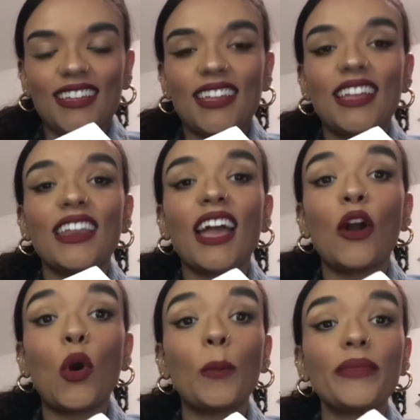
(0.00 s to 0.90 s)
And I
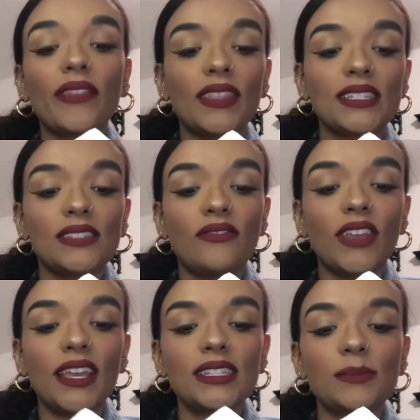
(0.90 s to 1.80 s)
hope that this
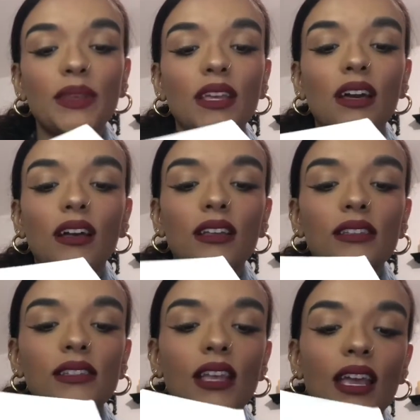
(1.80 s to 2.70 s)
fits
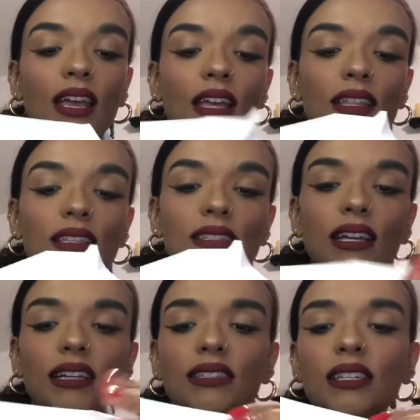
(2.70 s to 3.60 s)
because the
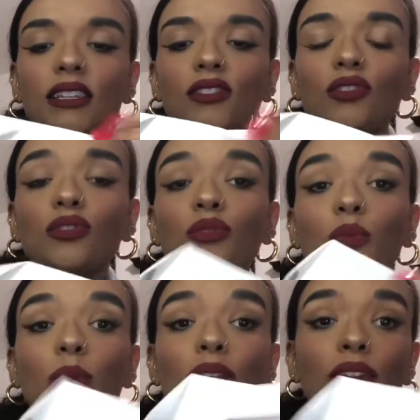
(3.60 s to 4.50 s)
sizing is a little
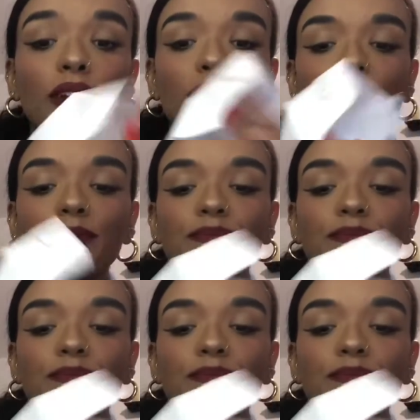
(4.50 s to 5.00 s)
weird.